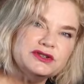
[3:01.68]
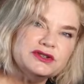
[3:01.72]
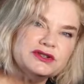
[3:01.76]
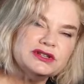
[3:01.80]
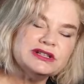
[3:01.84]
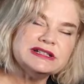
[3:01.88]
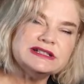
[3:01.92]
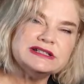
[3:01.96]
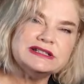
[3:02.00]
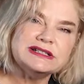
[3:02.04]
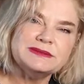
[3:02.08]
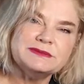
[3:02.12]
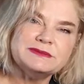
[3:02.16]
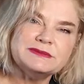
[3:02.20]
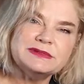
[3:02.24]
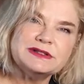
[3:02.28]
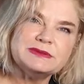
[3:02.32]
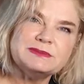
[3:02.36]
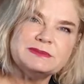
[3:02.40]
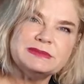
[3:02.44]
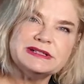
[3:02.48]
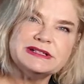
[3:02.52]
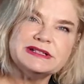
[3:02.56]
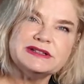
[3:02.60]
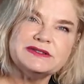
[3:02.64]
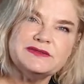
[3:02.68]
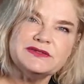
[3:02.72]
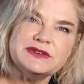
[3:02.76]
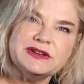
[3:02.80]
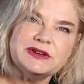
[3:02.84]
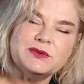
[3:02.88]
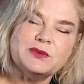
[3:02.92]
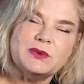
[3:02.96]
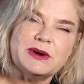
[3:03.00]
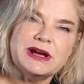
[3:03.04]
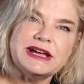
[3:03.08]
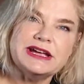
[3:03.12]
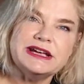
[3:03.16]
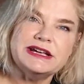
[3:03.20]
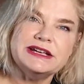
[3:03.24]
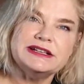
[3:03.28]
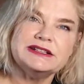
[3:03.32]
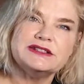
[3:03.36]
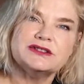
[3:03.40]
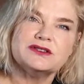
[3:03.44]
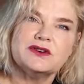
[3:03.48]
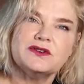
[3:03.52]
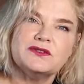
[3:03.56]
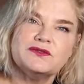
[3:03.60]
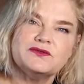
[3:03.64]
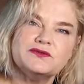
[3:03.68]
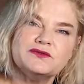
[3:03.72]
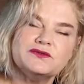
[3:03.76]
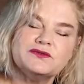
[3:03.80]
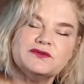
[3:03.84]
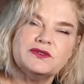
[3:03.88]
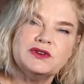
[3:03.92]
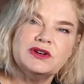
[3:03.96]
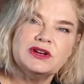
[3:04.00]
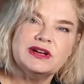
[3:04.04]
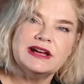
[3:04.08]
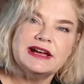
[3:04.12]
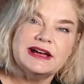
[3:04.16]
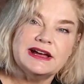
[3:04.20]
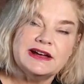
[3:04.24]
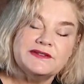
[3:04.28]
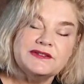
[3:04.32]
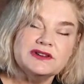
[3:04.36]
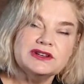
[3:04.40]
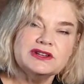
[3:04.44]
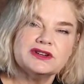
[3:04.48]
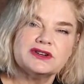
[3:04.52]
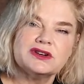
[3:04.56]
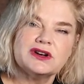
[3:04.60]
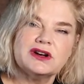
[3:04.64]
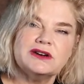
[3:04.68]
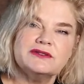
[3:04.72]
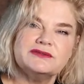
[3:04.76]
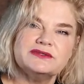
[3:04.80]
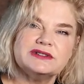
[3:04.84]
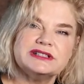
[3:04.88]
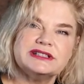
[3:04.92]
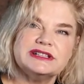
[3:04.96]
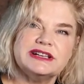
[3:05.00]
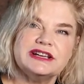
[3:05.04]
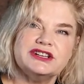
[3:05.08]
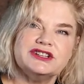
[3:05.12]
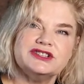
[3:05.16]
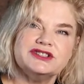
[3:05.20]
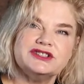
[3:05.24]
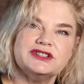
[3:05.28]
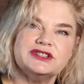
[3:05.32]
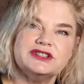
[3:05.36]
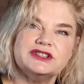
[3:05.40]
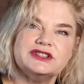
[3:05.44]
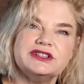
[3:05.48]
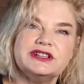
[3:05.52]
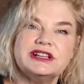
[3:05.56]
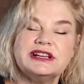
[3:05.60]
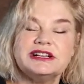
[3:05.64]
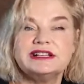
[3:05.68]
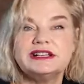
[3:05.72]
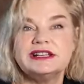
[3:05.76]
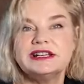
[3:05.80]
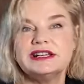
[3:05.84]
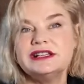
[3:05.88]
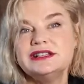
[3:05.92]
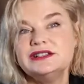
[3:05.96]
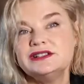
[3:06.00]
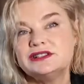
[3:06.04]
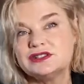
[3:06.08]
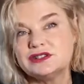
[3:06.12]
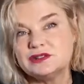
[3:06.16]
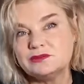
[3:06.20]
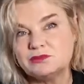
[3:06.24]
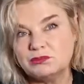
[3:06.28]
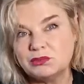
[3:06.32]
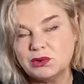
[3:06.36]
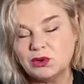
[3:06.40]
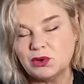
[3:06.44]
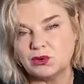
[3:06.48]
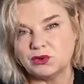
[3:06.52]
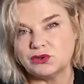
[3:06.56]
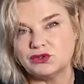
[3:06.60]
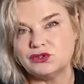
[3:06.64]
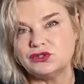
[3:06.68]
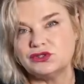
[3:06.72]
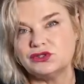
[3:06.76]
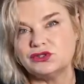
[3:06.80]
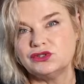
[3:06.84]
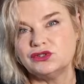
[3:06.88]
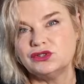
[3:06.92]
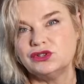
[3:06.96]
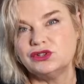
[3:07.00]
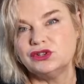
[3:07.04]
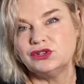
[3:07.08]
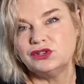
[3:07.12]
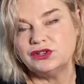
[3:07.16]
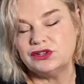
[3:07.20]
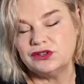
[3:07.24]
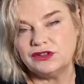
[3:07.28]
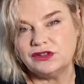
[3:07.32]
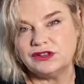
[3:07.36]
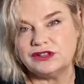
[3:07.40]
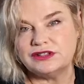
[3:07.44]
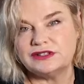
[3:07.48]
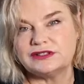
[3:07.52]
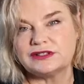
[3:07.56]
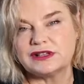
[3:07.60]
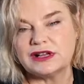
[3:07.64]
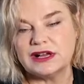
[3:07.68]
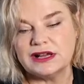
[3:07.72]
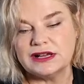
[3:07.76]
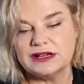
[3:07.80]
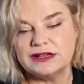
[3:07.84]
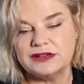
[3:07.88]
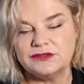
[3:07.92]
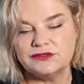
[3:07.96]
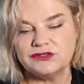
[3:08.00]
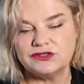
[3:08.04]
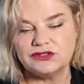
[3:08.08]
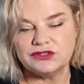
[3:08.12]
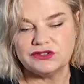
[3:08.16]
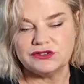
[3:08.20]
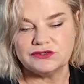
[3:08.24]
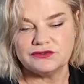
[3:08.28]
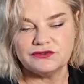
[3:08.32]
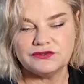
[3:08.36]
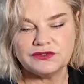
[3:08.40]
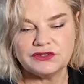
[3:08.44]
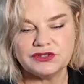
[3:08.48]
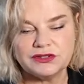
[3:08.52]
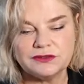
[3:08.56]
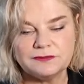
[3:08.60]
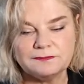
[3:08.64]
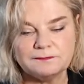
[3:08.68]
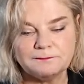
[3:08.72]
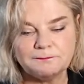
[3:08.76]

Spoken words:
look at some specific ways of having a conversation that can support this kind of shift.